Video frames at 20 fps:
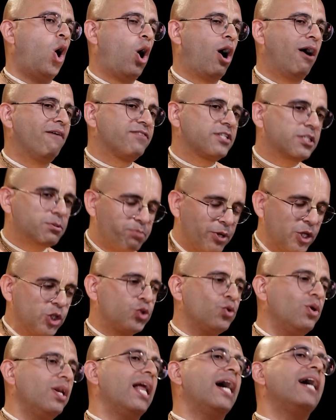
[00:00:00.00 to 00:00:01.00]
of
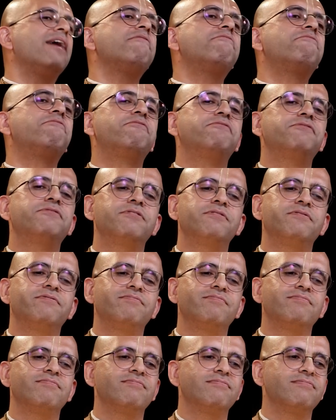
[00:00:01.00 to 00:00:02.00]
spiritual life
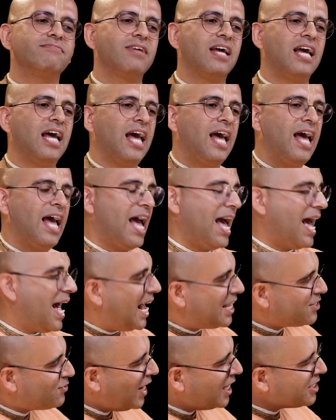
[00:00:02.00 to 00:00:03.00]

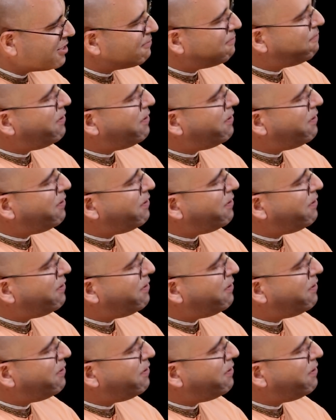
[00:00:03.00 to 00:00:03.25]
as well as